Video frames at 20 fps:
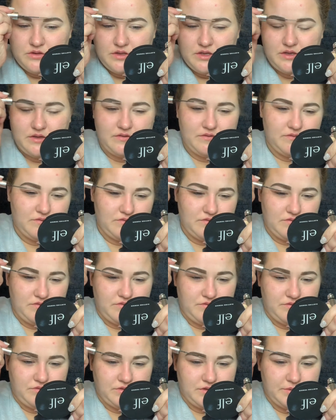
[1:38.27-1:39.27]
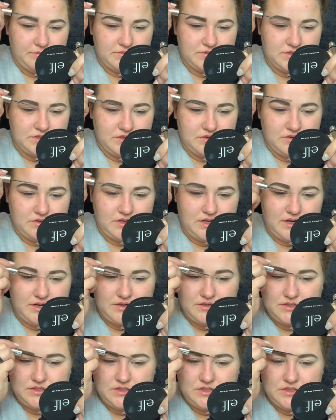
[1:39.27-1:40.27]
It like flips and kind
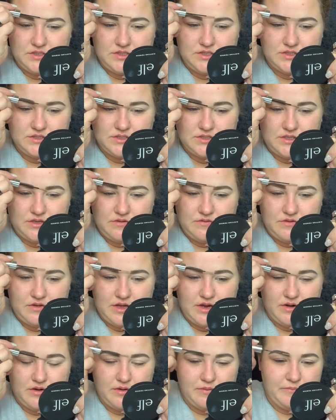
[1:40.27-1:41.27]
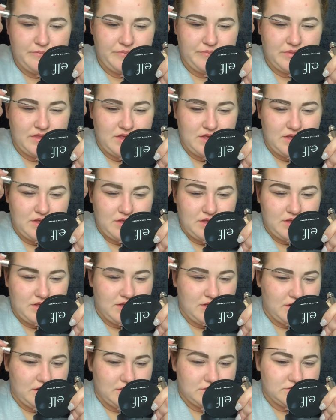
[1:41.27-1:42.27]
of does stuff. I don't know
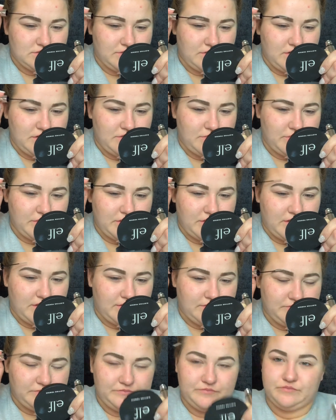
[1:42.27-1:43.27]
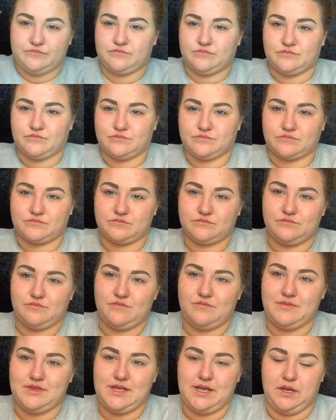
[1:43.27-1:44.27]
how to explain it, but yeah,
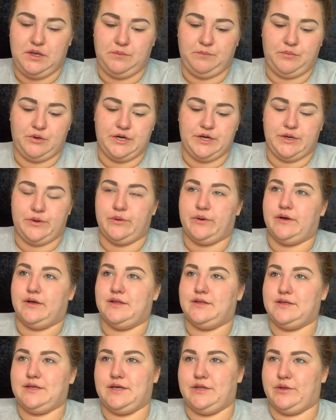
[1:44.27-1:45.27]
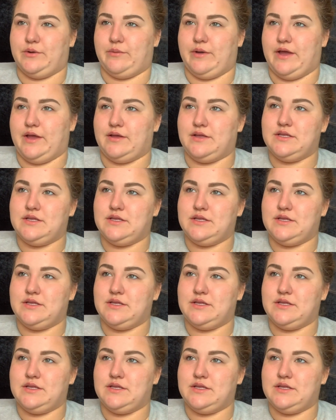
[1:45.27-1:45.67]
pretty cool either way.